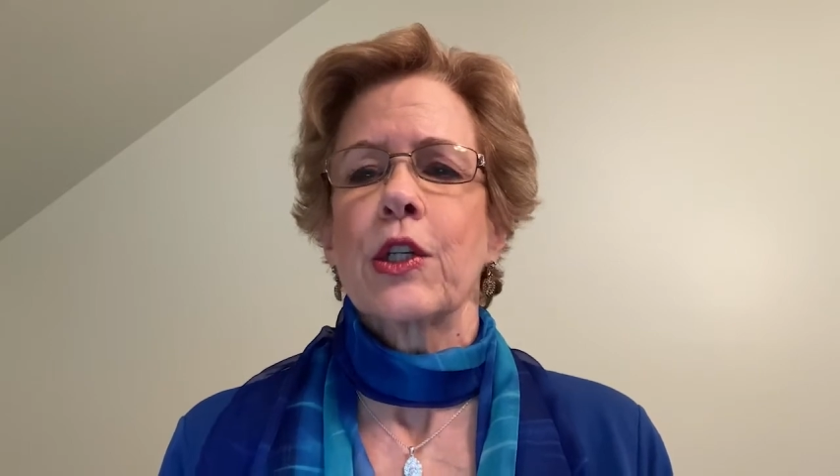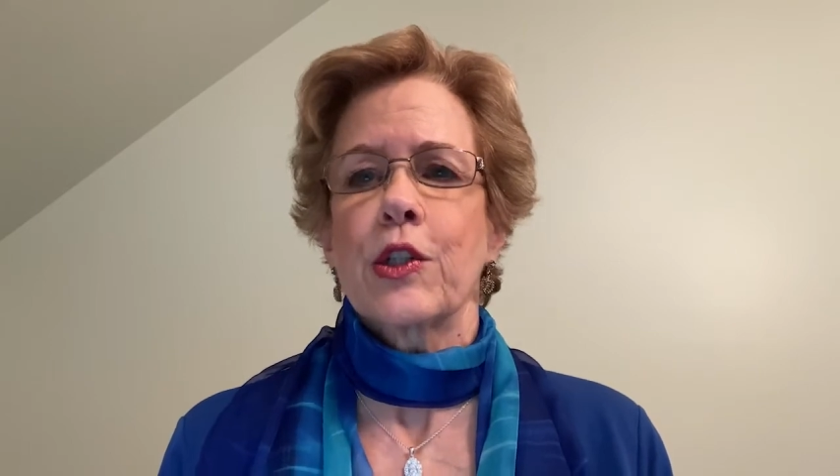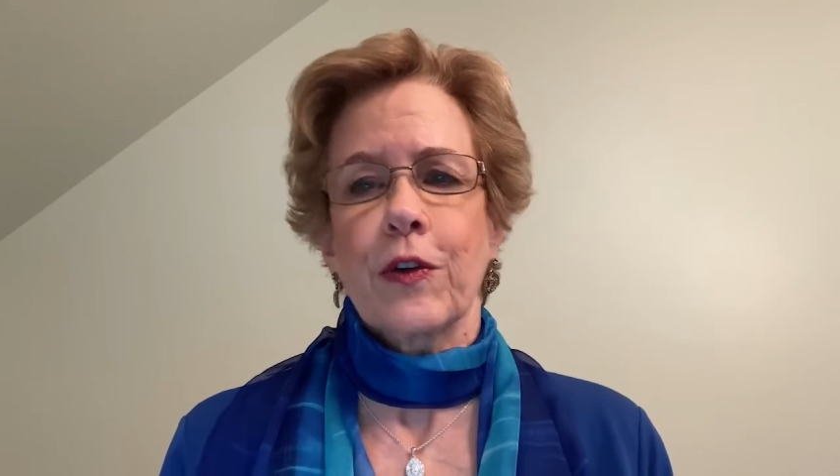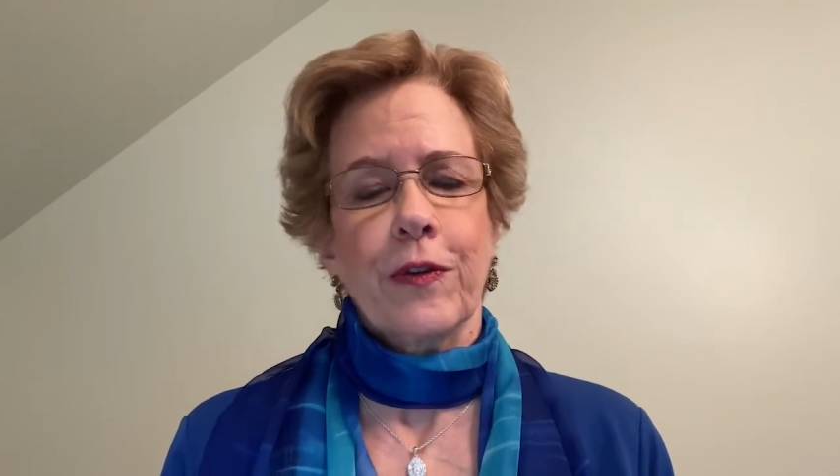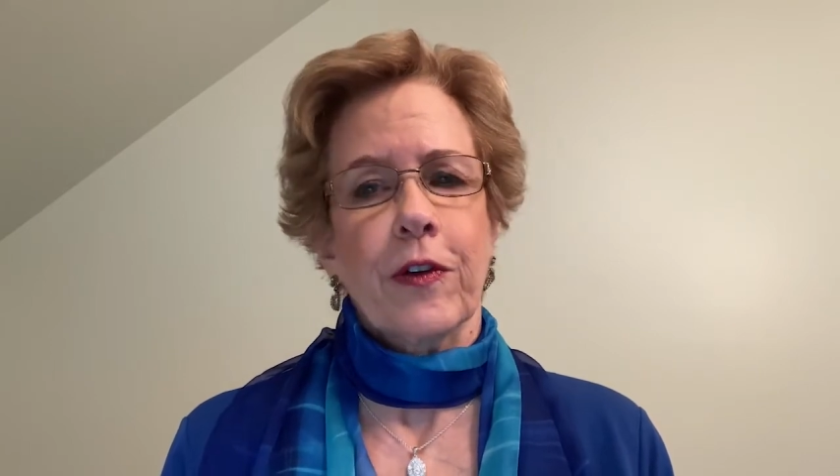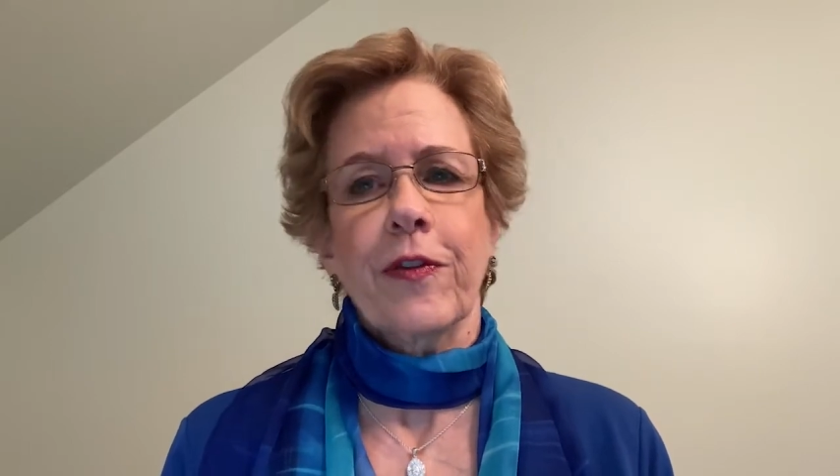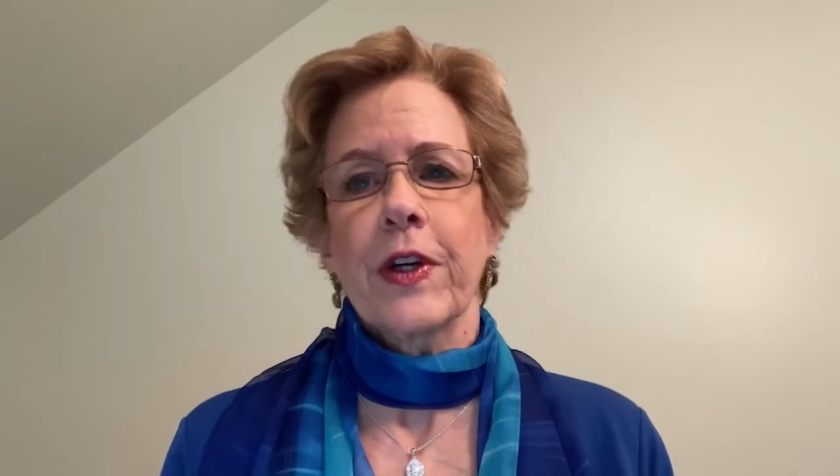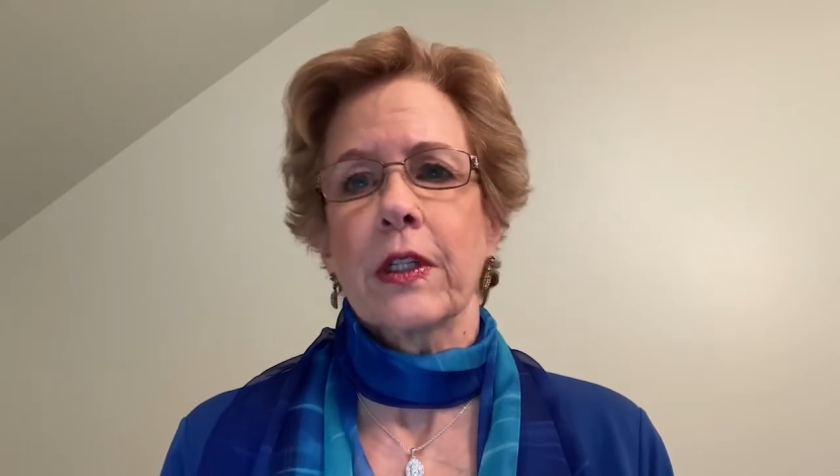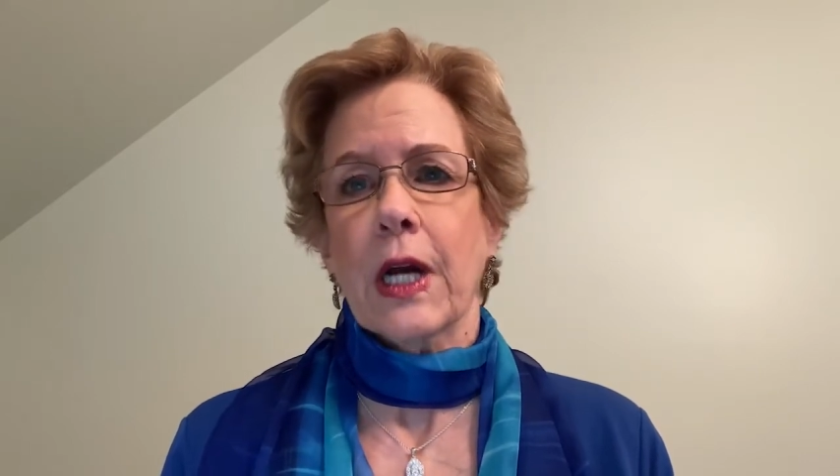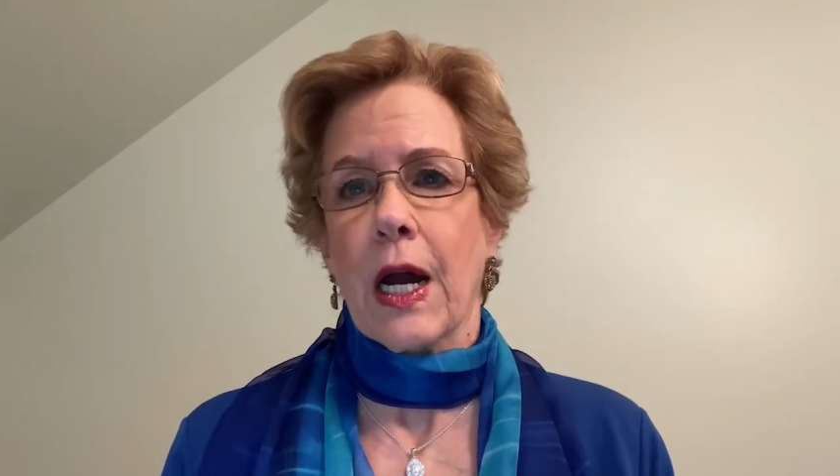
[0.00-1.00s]
to
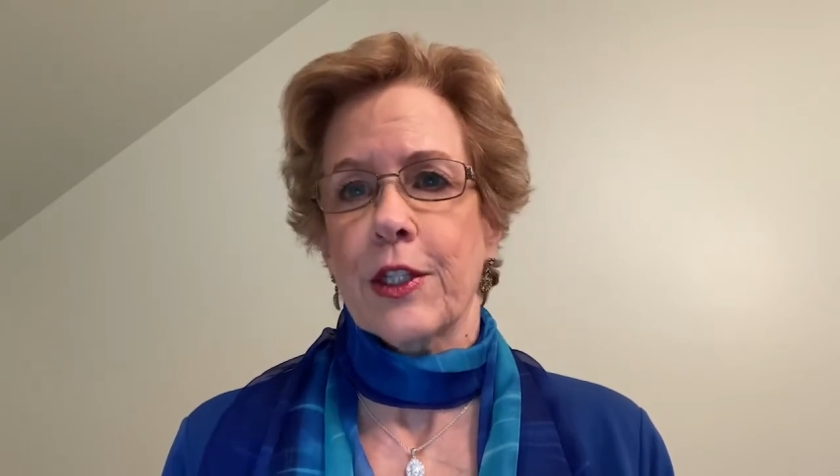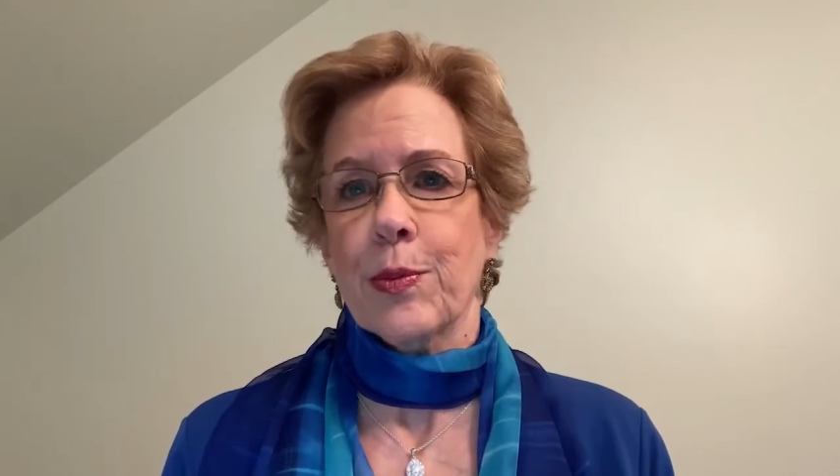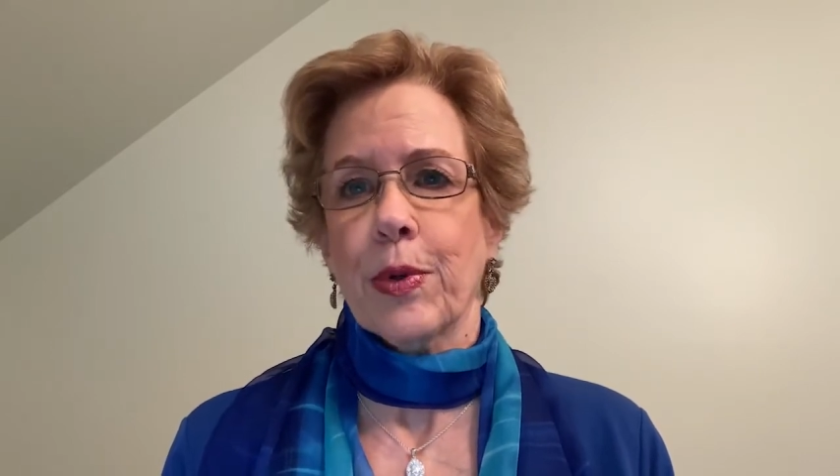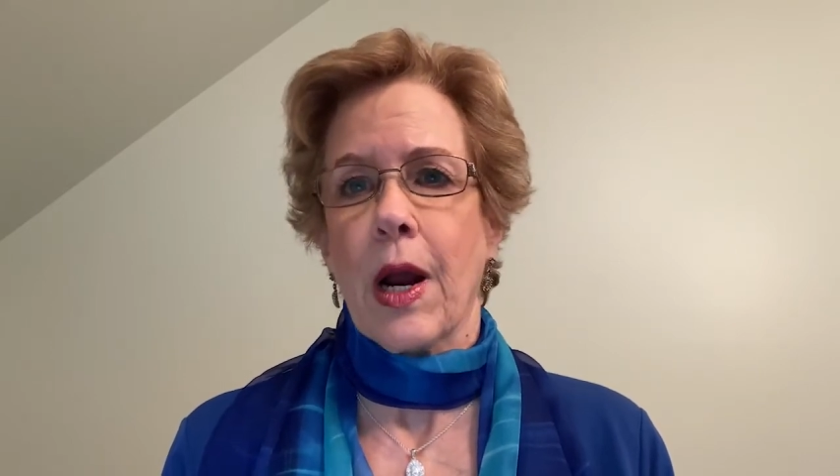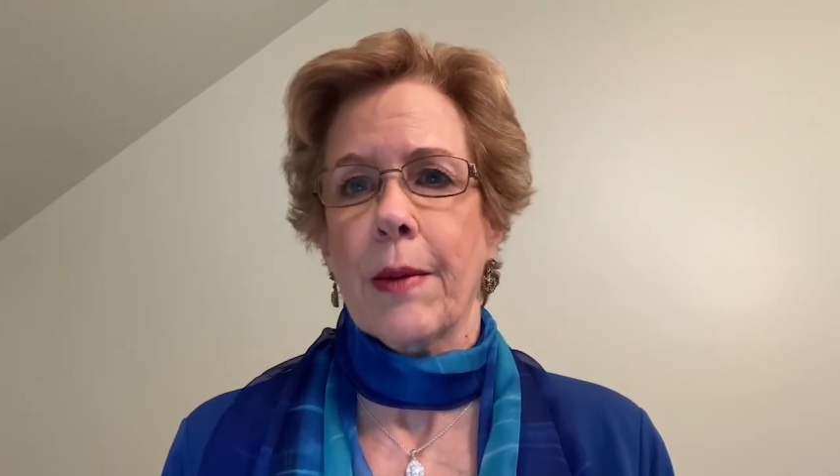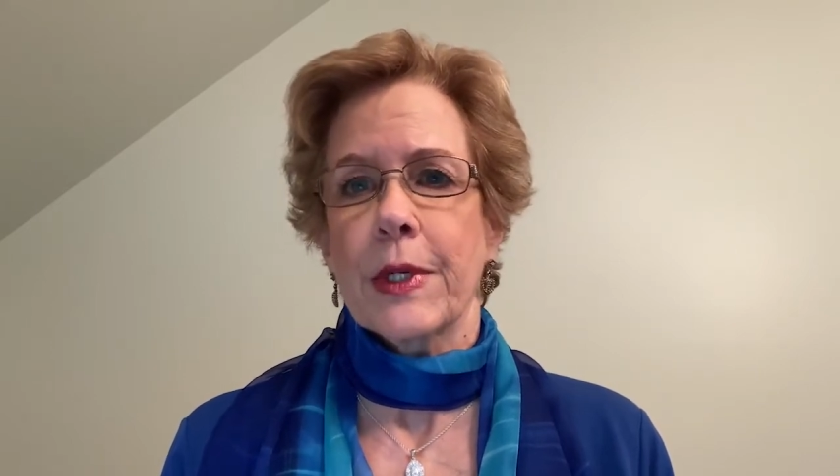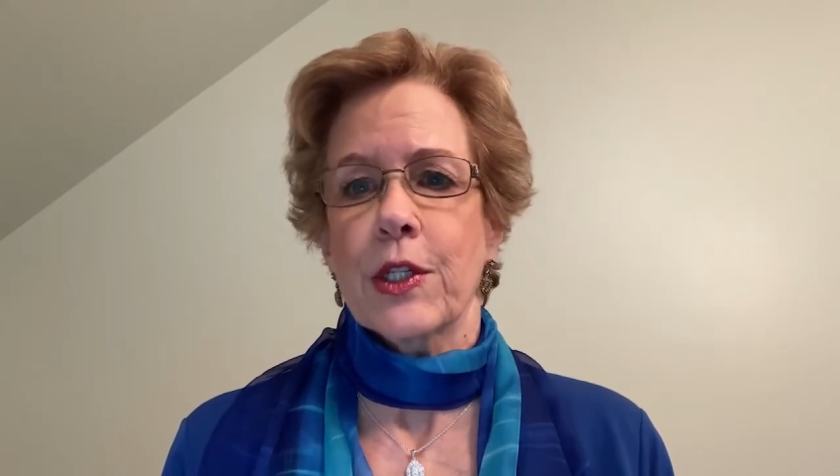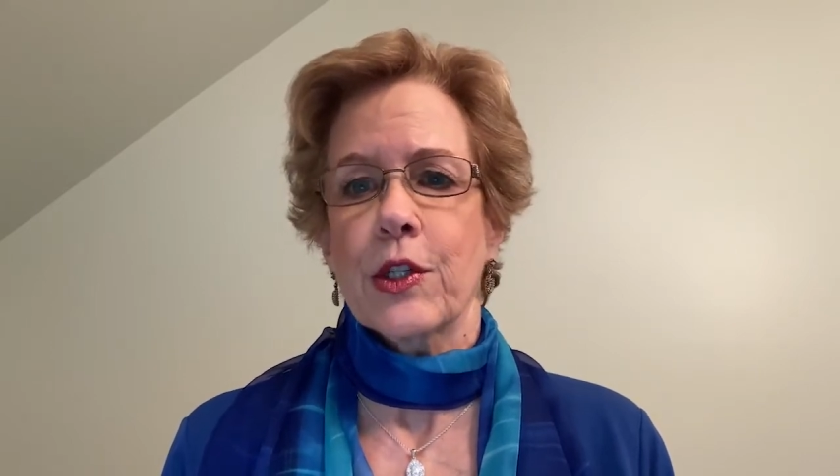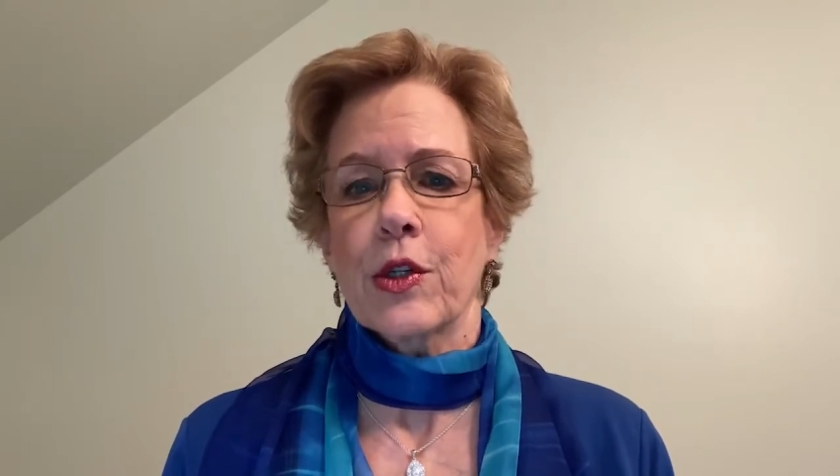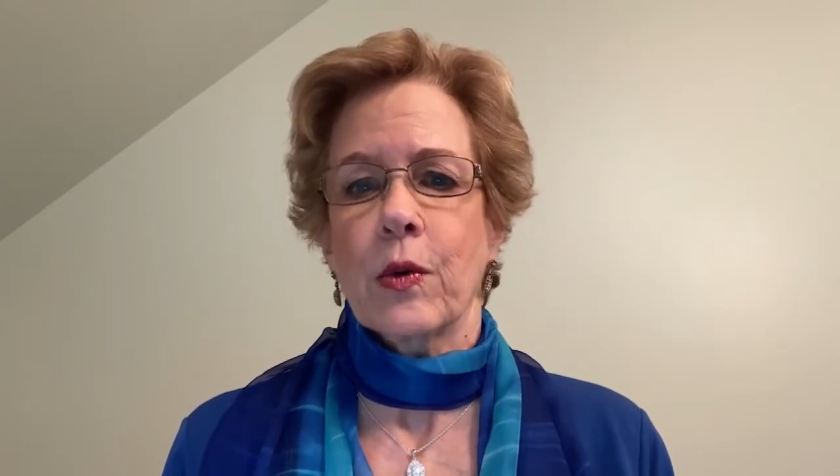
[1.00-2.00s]
fulfill God's
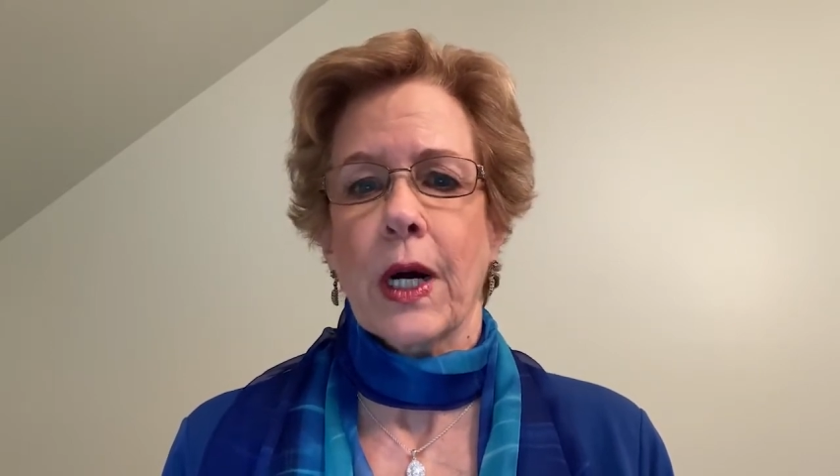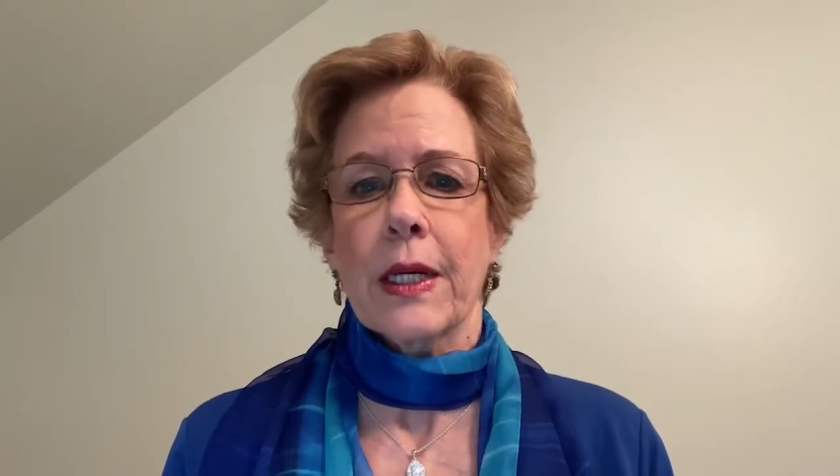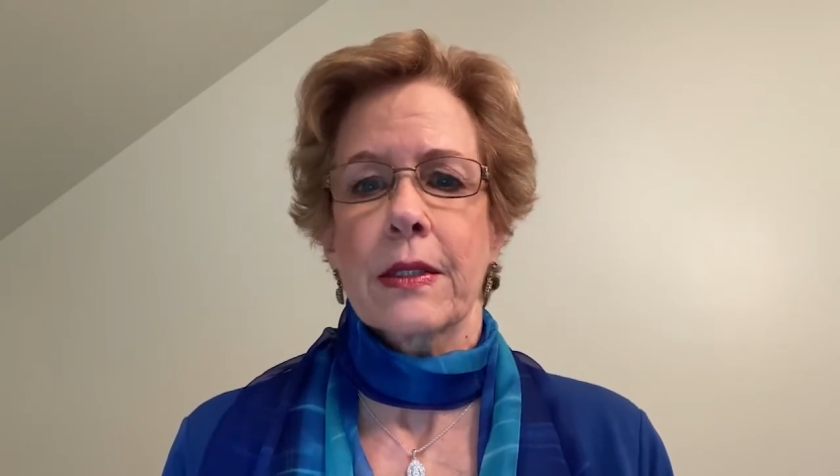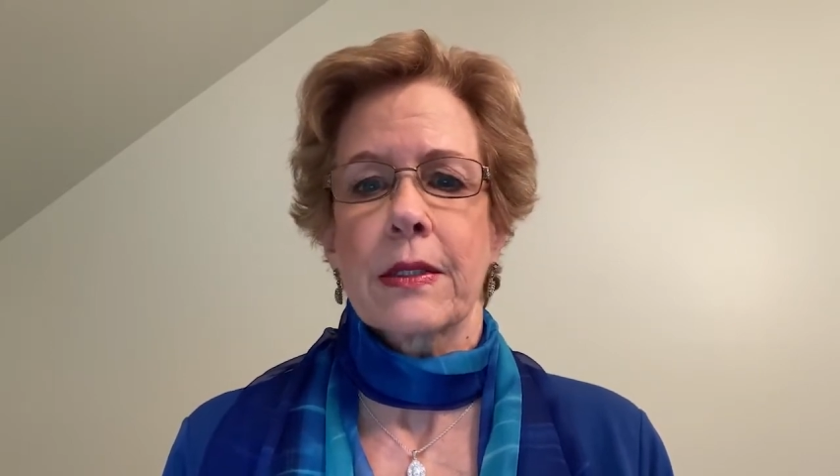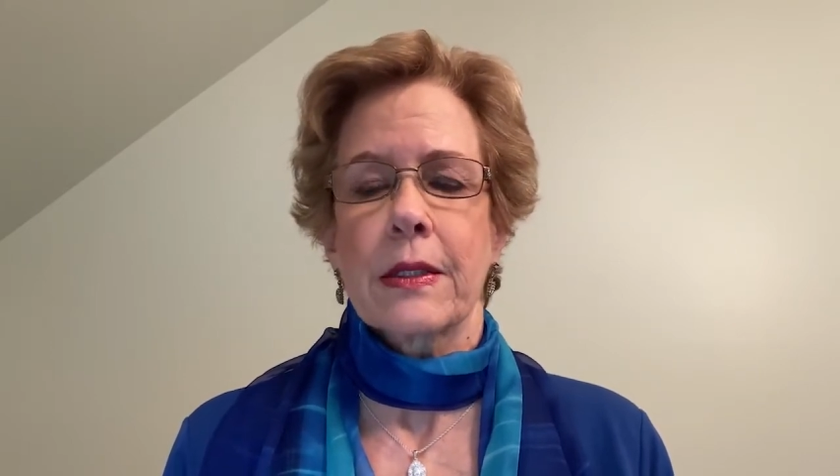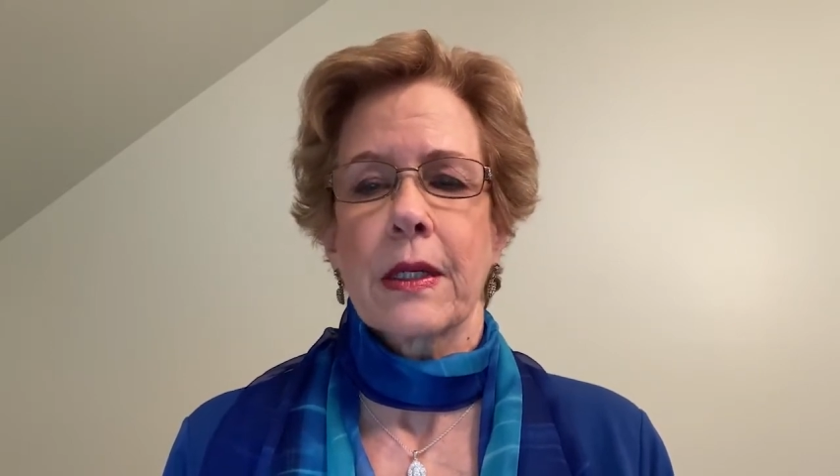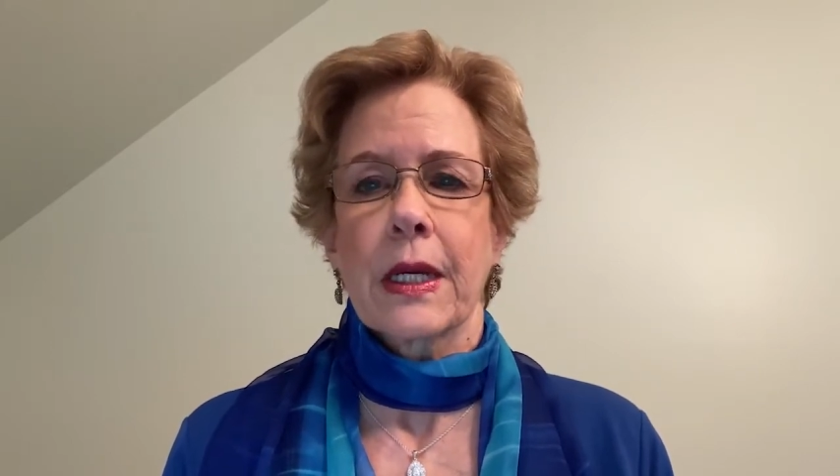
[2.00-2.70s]
promise to us.